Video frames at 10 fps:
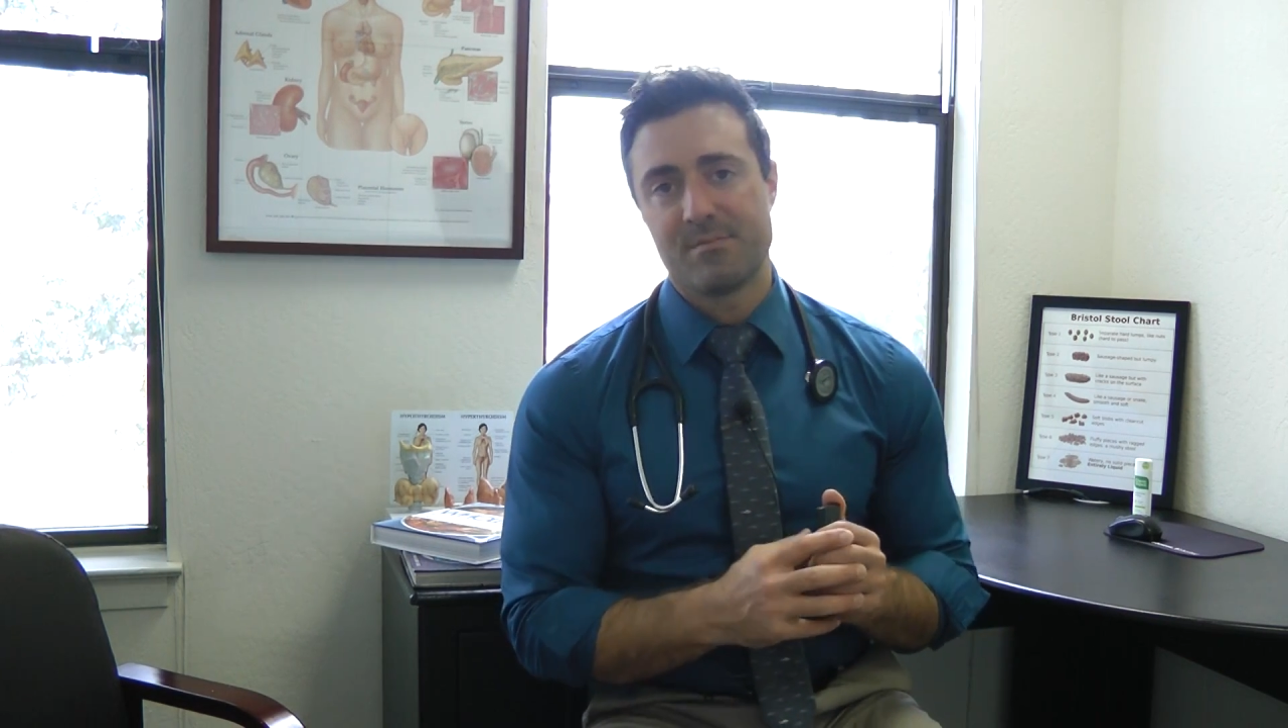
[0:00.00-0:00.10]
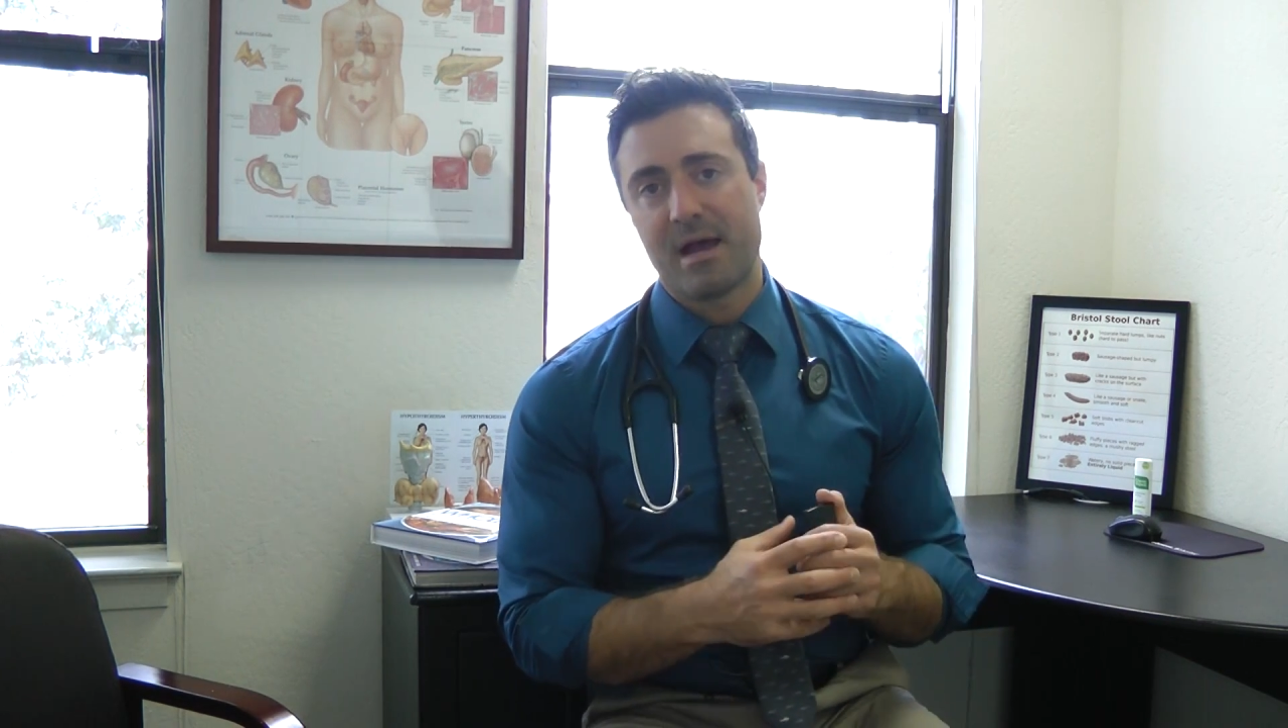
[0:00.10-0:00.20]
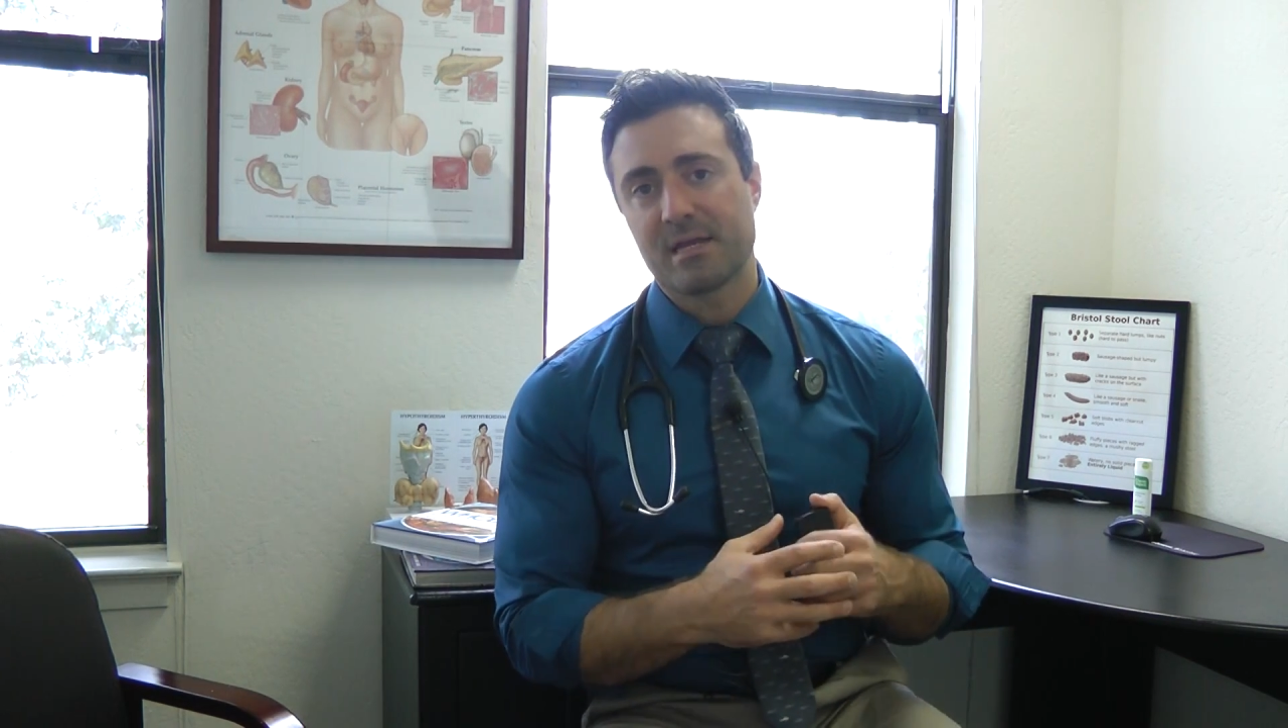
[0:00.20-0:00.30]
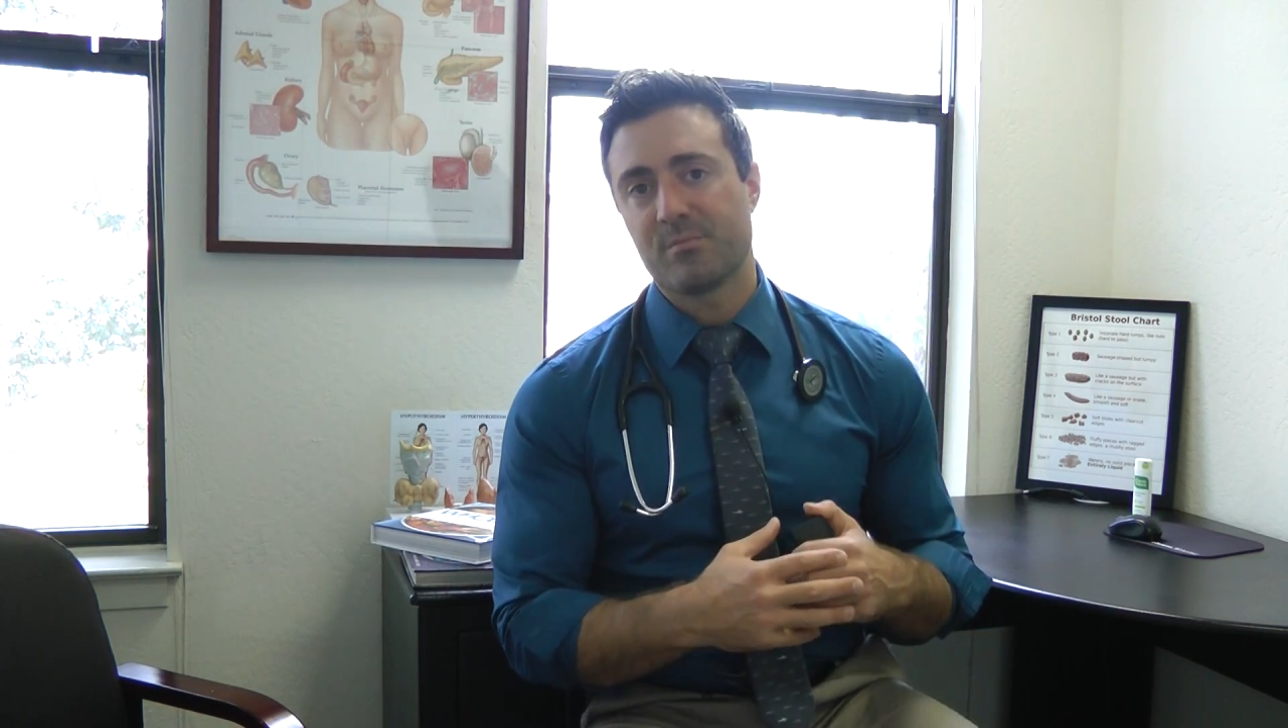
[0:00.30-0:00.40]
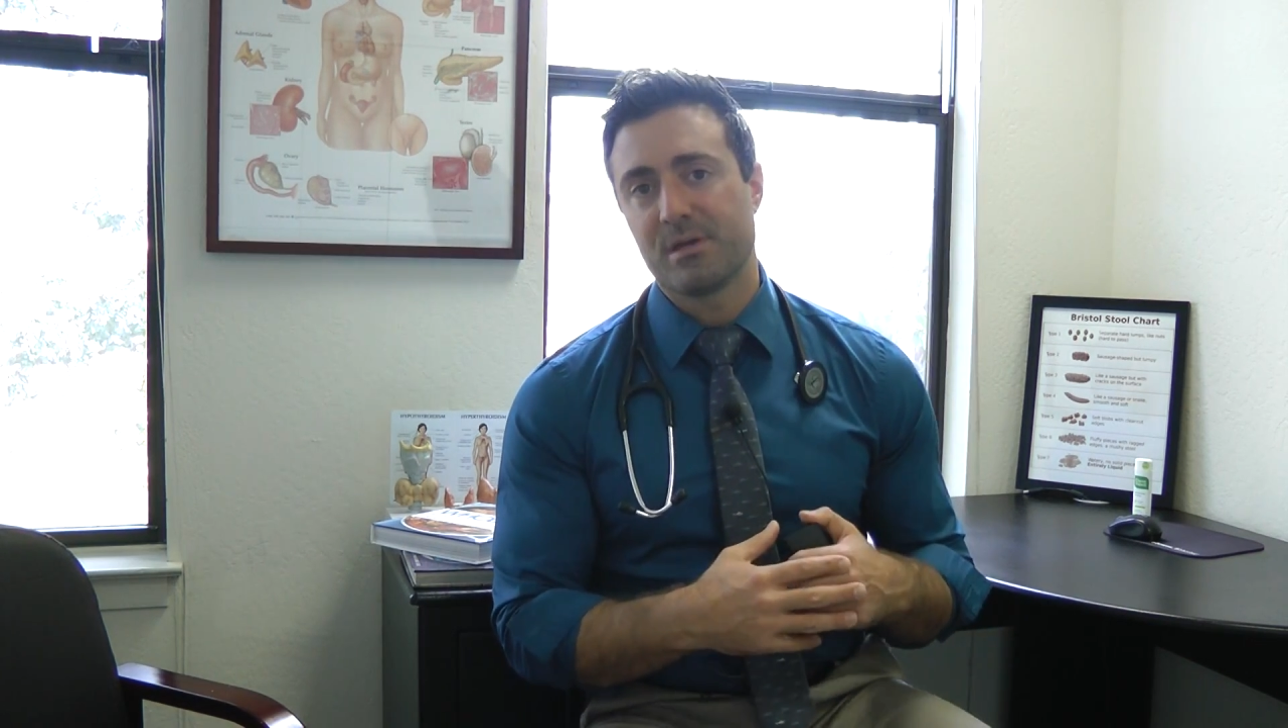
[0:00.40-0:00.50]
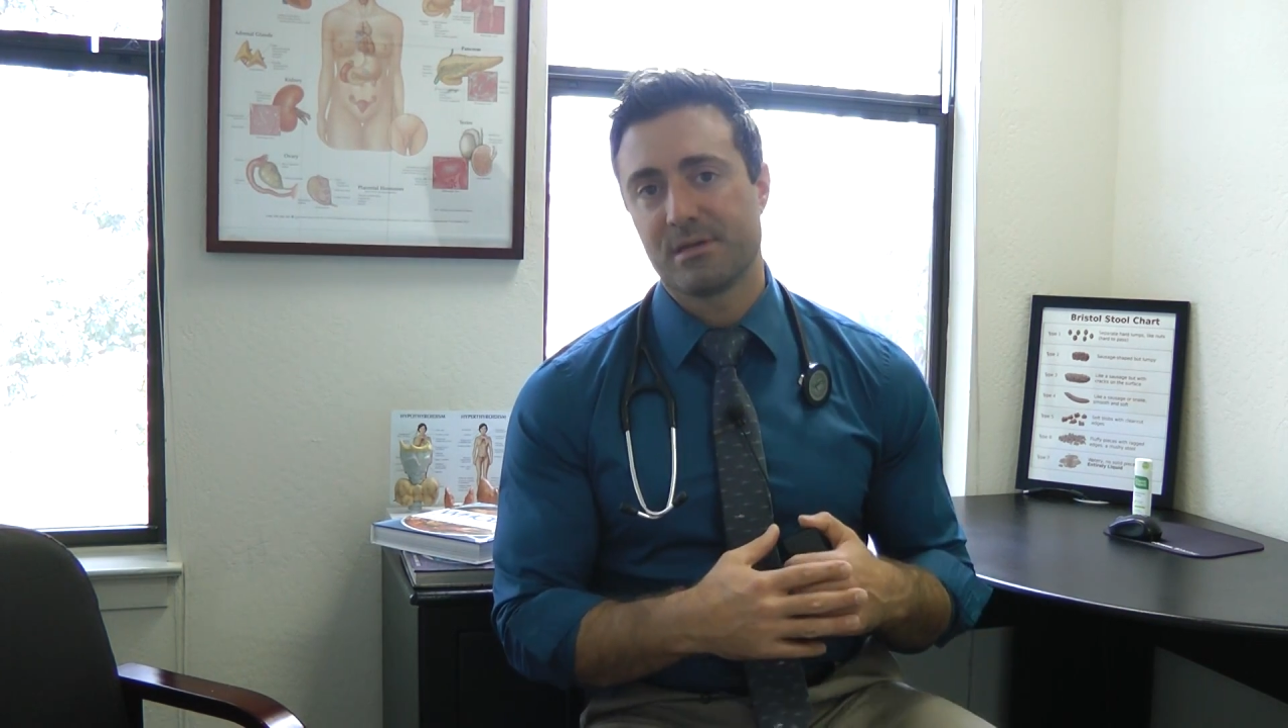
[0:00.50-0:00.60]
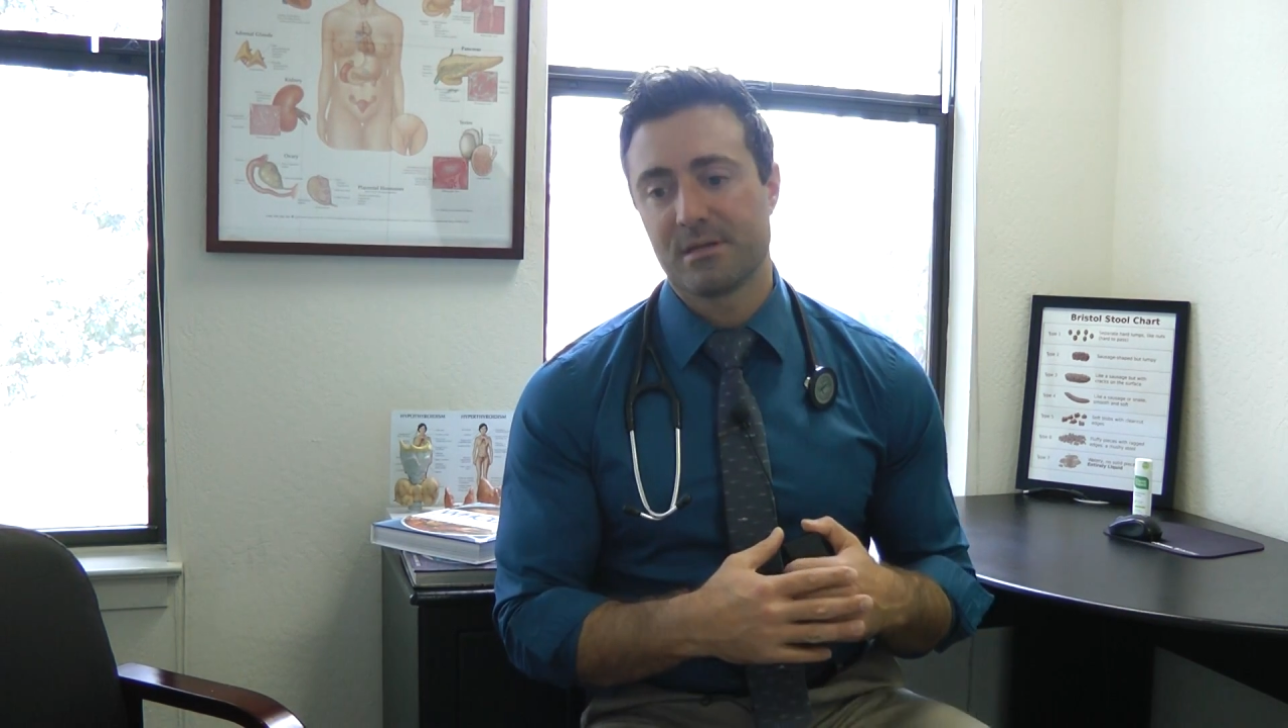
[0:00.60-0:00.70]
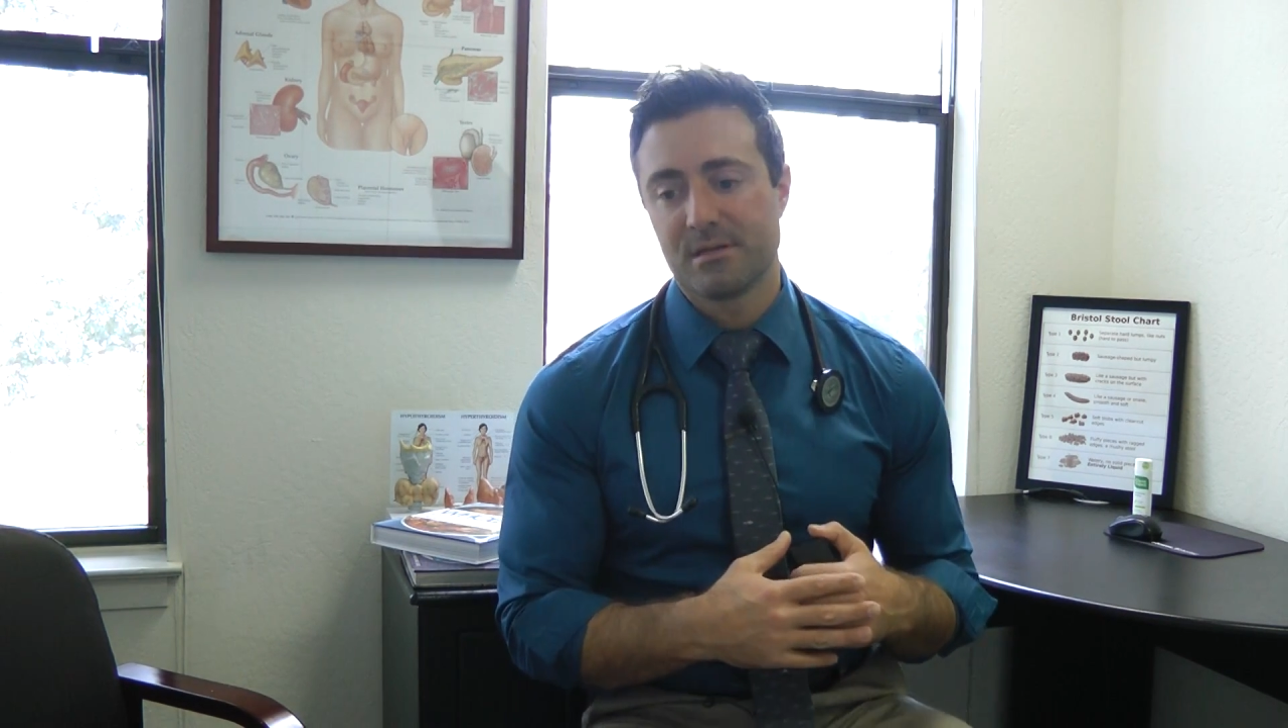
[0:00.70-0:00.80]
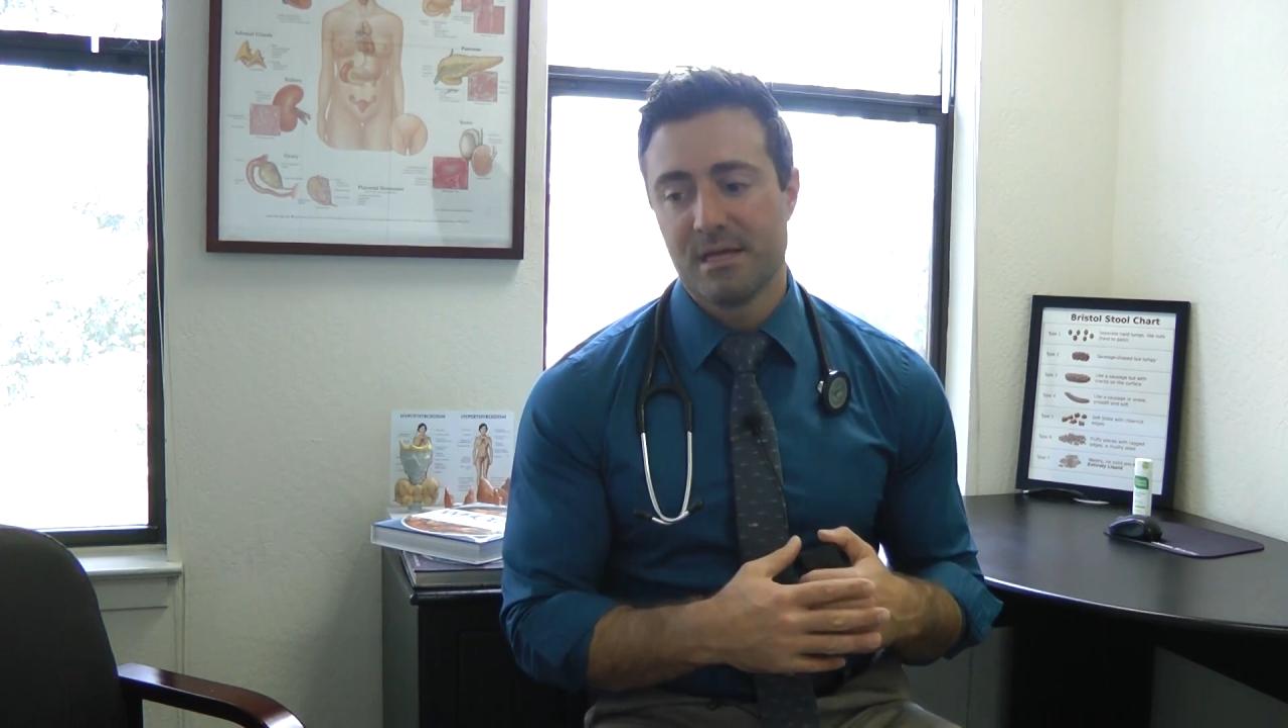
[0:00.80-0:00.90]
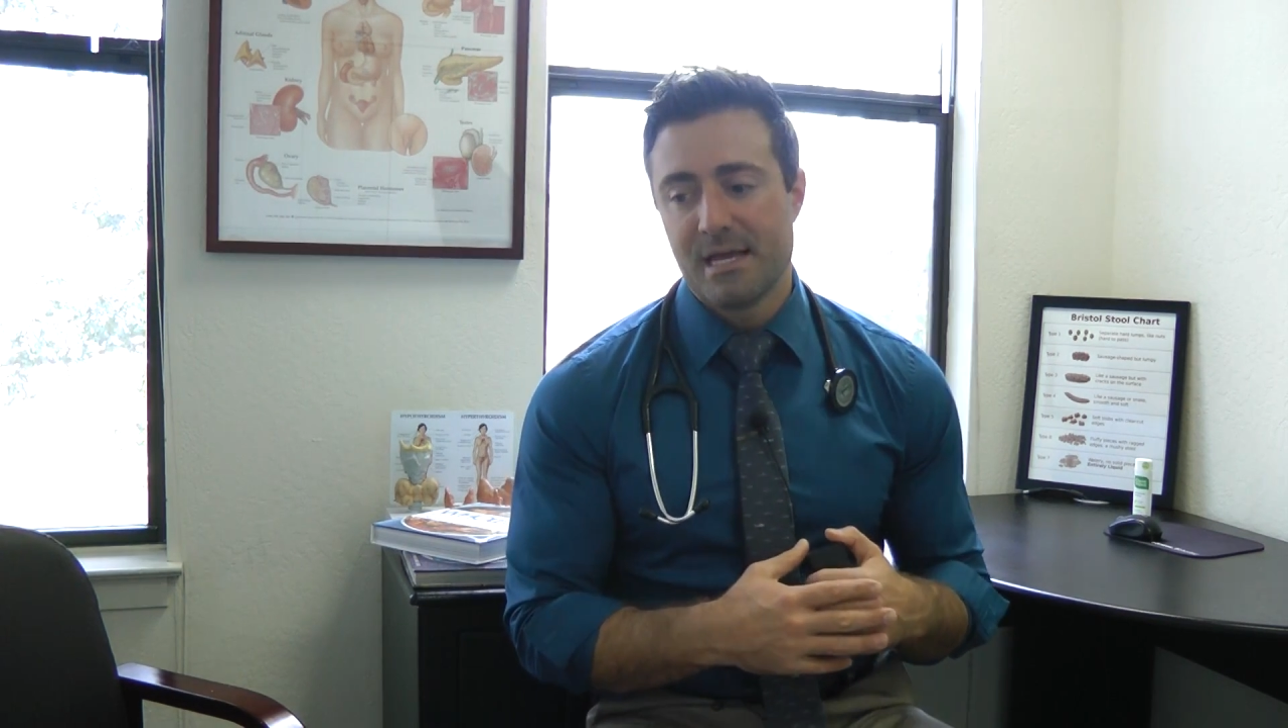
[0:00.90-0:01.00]
in my
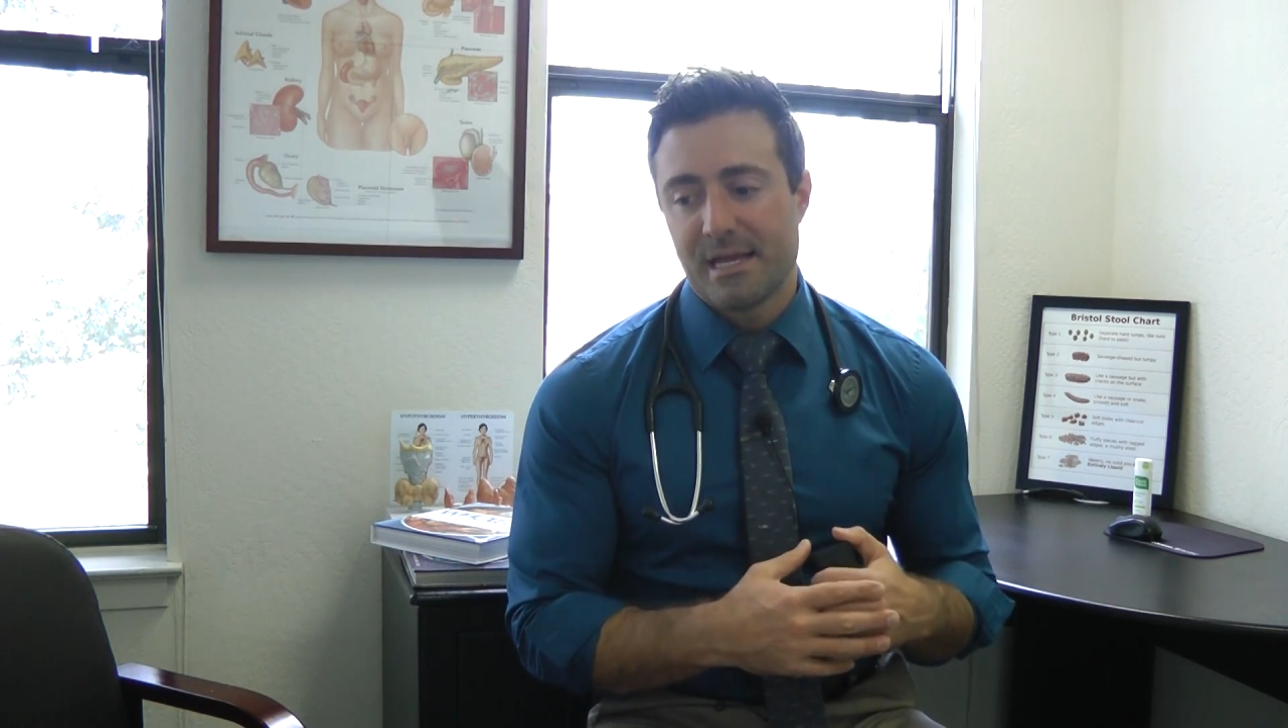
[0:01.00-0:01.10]
opinion,